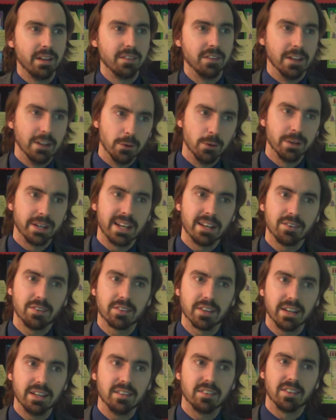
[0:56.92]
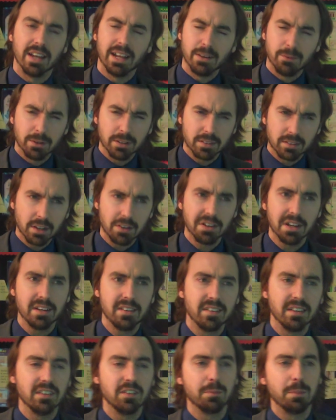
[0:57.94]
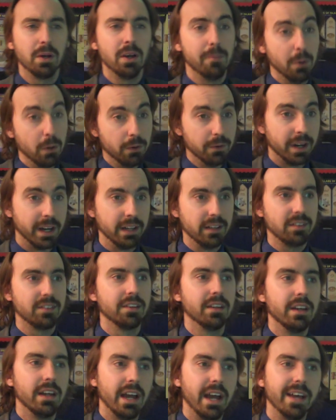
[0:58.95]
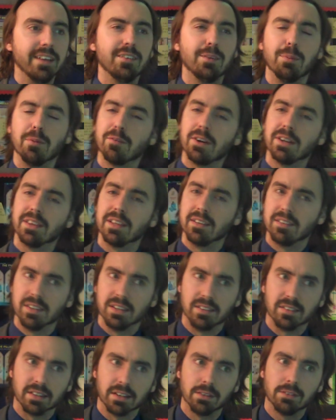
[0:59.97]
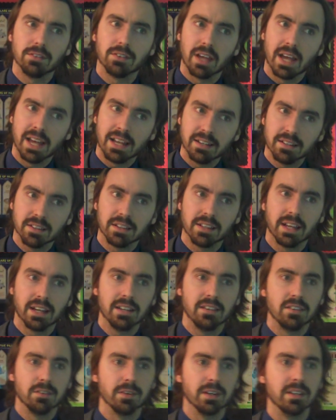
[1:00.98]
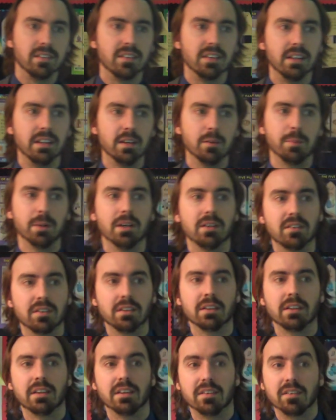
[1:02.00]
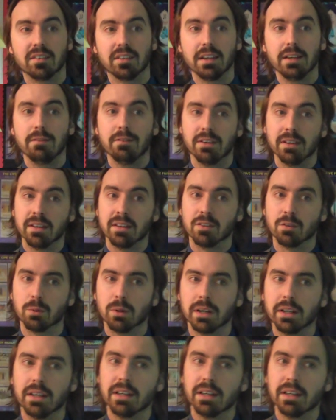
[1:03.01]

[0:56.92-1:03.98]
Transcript: The law now states that anyone donating sperm or eggs has to provide their details, and at the age of 18, a person conceived in this way